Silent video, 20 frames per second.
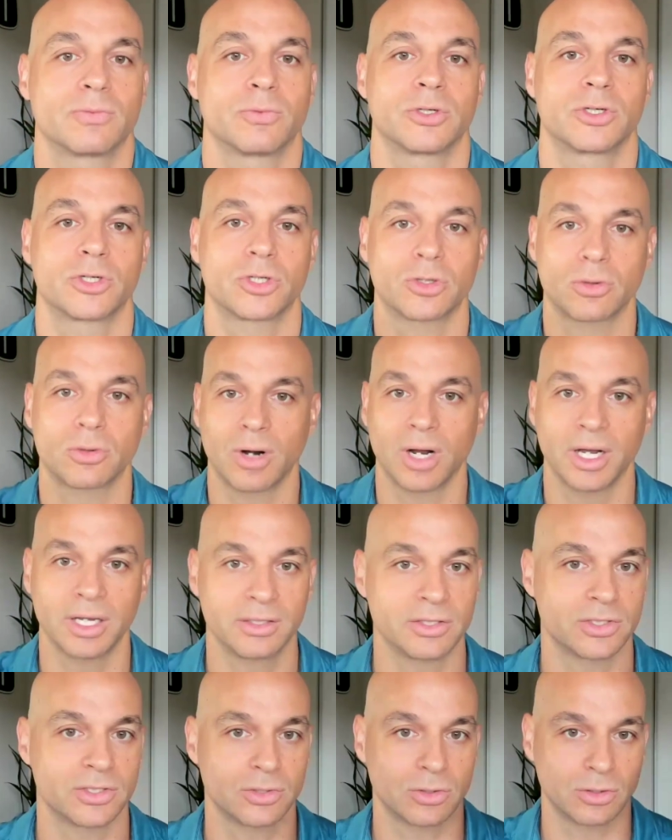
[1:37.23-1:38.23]
we're
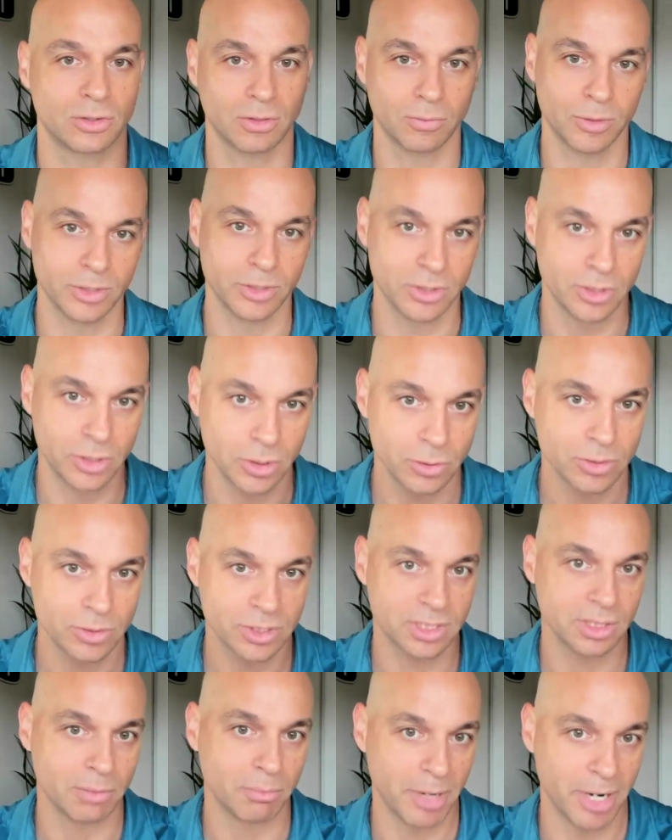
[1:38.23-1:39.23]
trying to sort of
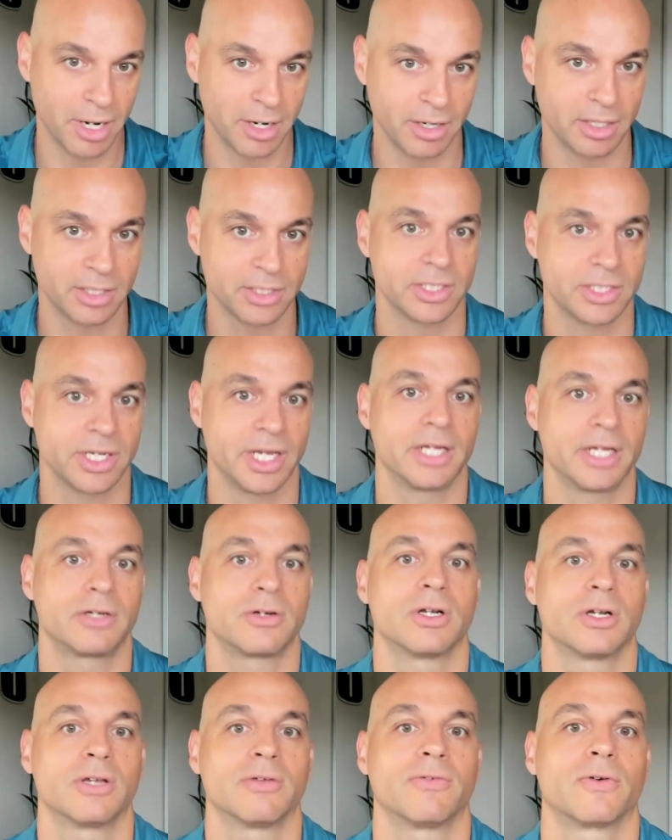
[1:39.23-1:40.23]
reduce the barriers to
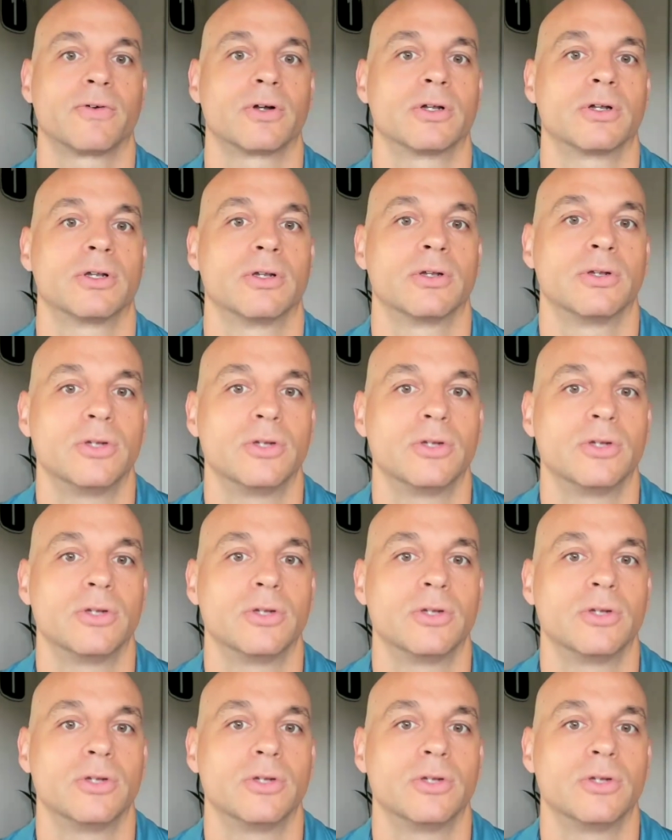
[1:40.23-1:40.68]
entry for